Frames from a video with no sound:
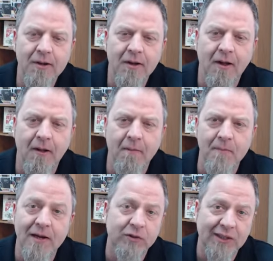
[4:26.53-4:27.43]
Um, and
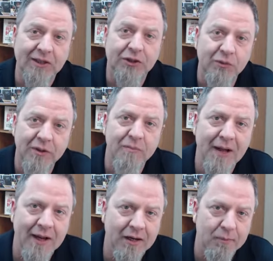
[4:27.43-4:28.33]
it was actually written
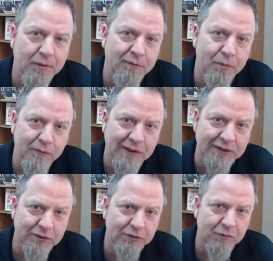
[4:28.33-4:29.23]
by a couple of
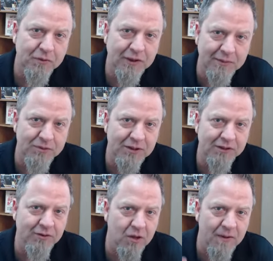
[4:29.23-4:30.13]
professors from
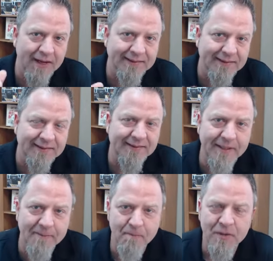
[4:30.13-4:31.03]
Clemson, go
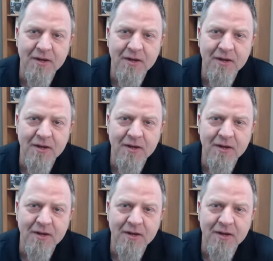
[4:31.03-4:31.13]
ACC.